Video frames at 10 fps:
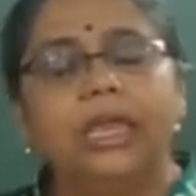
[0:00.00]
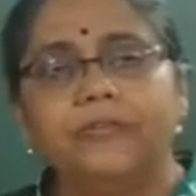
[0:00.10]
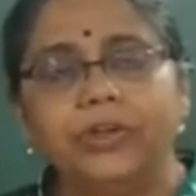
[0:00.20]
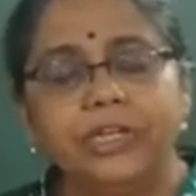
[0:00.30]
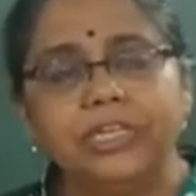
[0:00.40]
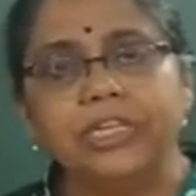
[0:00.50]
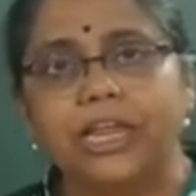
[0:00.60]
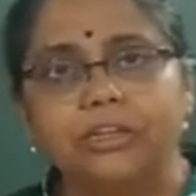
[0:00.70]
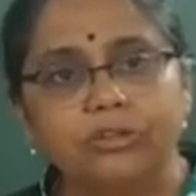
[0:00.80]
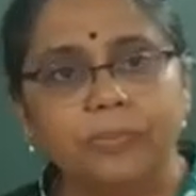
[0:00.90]
it is
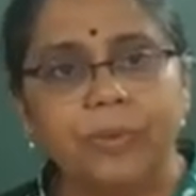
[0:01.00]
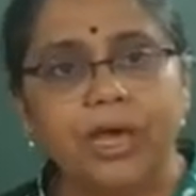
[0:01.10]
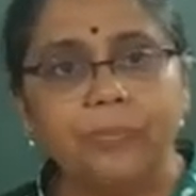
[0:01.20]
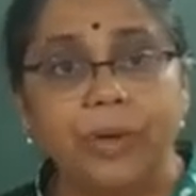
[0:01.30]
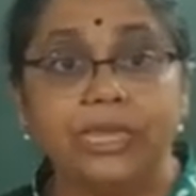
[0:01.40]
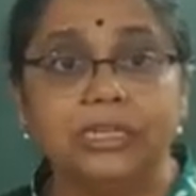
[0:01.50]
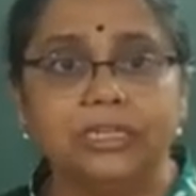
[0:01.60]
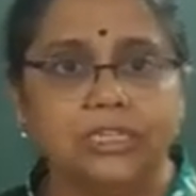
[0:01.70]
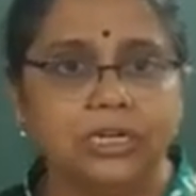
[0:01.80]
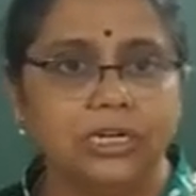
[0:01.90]
10 to the power
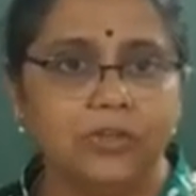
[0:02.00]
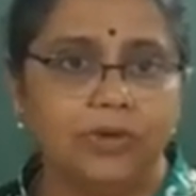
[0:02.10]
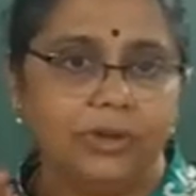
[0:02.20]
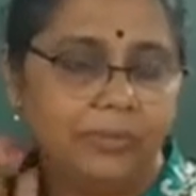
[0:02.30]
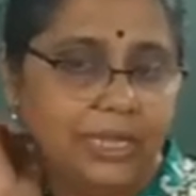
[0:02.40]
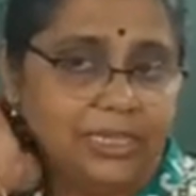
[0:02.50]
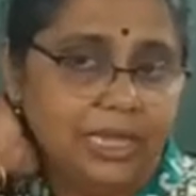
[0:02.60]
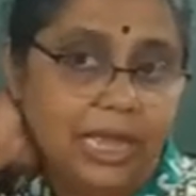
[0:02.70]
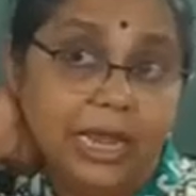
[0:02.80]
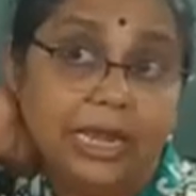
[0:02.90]
minus 31 means
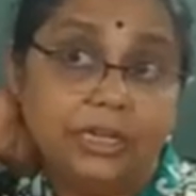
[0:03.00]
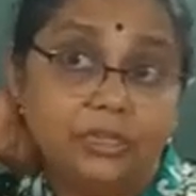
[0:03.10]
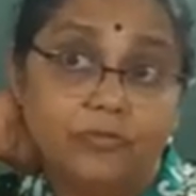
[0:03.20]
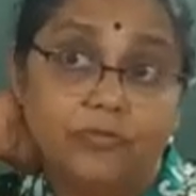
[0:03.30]
it is